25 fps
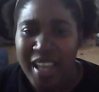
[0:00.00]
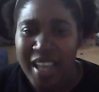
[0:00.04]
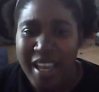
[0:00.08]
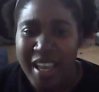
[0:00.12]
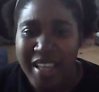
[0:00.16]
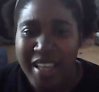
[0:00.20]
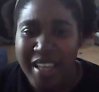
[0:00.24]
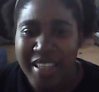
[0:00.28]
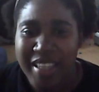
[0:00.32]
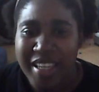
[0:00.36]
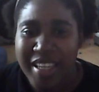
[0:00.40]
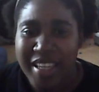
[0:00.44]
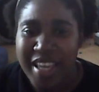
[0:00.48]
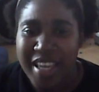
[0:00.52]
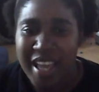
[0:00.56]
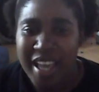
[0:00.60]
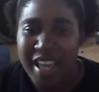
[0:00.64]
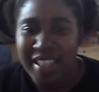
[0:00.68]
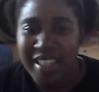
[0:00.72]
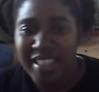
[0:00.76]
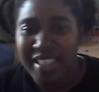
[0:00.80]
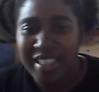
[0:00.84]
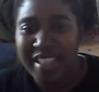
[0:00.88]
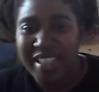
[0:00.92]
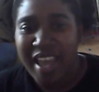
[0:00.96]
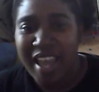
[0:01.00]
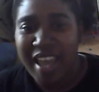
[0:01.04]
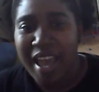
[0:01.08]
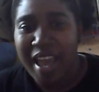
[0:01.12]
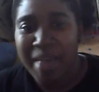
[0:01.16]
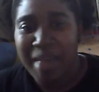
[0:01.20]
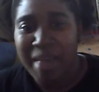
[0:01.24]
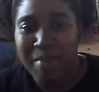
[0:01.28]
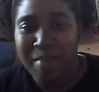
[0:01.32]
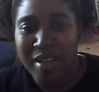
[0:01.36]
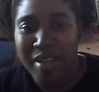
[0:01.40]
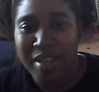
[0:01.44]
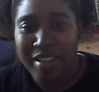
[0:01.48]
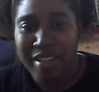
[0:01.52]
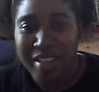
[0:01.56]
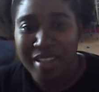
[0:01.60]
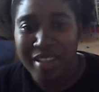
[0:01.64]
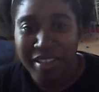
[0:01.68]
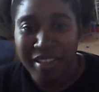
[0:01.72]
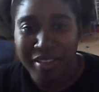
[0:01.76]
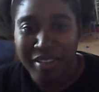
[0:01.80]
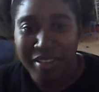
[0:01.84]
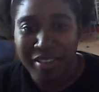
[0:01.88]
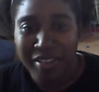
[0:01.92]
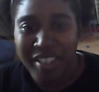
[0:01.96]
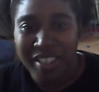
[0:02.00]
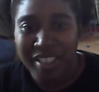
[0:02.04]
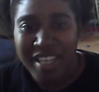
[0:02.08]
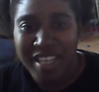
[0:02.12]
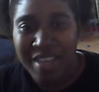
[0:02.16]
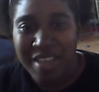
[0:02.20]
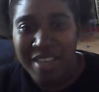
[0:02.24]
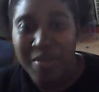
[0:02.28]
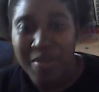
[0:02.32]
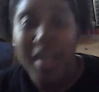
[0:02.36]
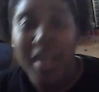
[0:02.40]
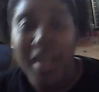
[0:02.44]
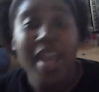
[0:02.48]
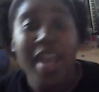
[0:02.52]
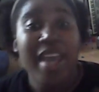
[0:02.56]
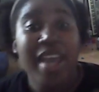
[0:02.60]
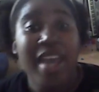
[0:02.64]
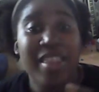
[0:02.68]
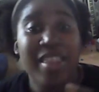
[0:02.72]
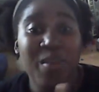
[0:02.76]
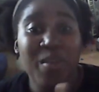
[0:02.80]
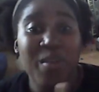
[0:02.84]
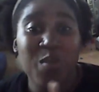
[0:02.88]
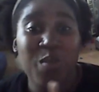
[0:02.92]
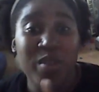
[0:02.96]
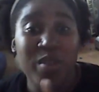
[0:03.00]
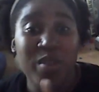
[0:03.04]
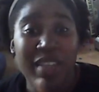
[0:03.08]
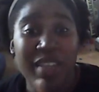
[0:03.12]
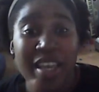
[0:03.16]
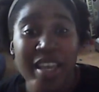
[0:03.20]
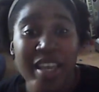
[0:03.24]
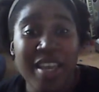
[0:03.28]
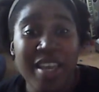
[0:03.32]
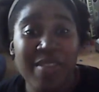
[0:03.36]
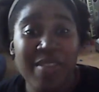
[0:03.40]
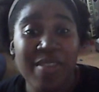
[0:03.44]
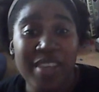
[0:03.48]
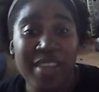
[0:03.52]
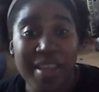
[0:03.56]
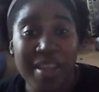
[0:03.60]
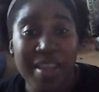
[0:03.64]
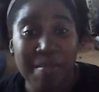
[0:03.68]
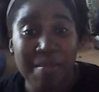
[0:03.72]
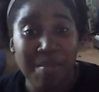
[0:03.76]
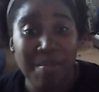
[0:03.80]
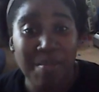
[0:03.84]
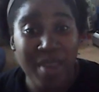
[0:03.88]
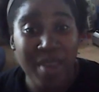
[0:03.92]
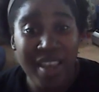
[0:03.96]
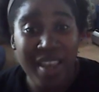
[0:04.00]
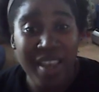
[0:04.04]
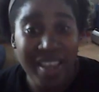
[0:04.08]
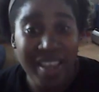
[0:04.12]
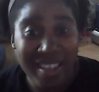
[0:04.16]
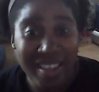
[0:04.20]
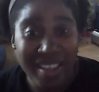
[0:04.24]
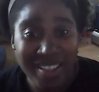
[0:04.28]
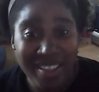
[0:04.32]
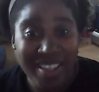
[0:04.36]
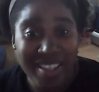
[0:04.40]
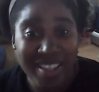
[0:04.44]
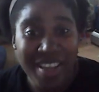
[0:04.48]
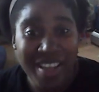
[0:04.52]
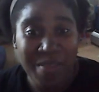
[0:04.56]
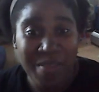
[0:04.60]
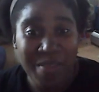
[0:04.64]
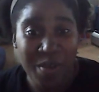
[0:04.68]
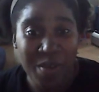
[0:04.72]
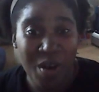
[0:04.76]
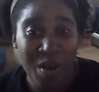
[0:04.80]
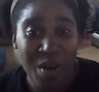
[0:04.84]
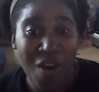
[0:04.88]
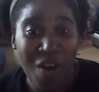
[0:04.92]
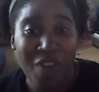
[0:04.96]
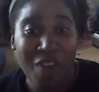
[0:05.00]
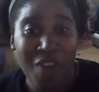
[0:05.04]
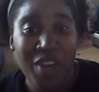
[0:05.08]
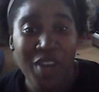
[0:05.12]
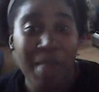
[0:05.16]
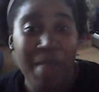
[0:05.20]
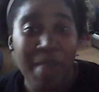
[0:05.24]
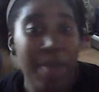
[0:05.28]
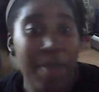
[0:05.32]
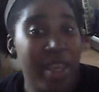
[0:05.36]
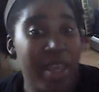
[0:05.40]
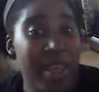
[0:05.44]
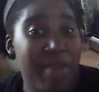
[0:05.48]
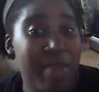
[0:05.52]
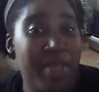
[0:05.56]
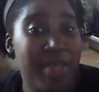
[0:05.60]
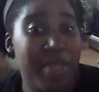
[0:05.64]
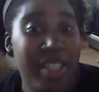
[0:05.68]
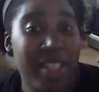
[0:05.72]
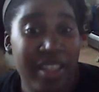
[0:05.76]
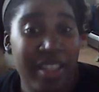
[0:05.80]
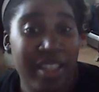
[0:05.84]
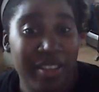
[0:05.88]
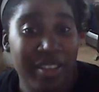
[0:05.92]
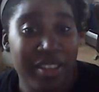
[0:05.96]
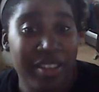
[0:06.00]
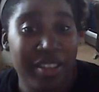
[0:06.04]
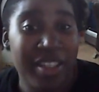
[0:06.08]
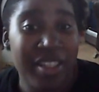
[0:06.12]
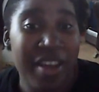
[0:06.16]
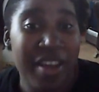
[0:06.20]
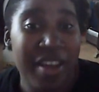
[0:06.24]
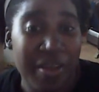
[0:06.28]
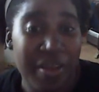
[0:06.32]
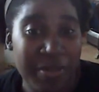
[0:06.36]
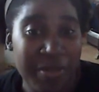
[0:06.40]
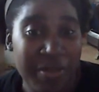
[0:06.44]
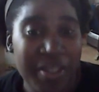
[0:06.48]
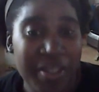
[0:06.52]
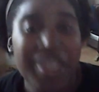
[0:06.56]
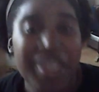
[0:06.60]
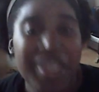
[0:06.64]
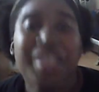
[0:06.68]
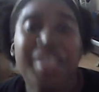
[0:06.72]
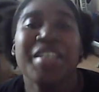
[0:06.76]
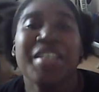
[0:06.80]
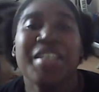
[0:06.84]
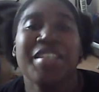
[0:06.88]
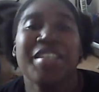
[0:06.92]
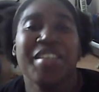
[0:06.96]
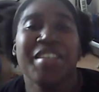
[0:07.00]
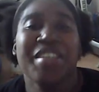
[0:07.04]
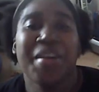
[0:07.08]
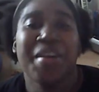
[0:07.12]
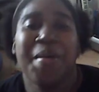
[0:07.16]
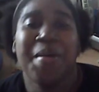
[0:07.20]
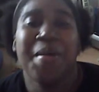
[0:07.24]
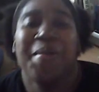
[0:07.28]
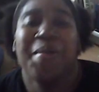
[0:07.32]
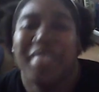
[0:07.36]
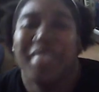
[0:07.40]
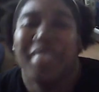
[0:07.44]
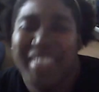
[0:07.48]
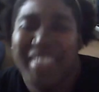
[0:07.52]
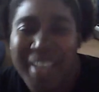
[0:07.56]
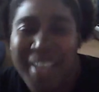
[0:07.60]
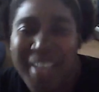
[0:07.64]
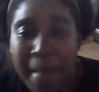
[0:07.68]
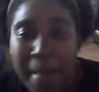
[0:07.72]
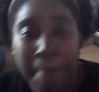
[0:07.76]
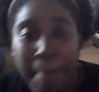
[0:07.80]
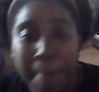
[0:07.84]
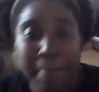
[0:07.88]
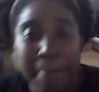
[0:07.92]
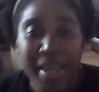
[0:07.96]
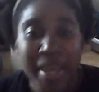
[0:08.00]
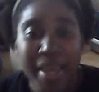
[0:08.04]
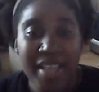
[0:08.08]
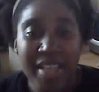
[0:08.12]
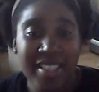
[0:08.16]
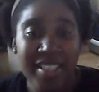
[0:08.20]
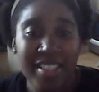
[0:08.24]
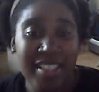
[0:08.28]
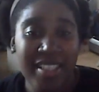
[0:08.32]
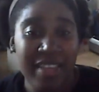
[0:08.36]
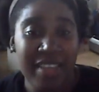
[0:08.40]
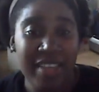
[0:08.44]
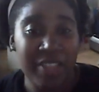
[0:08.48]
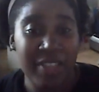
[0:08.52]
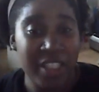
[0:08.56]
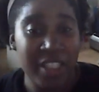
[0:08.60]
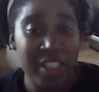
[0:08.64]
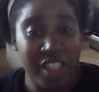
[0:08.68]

and then he has his dad be Detective Sneak, and then they even get Biggs involved and make him Detective Snuff. So Biggs is like the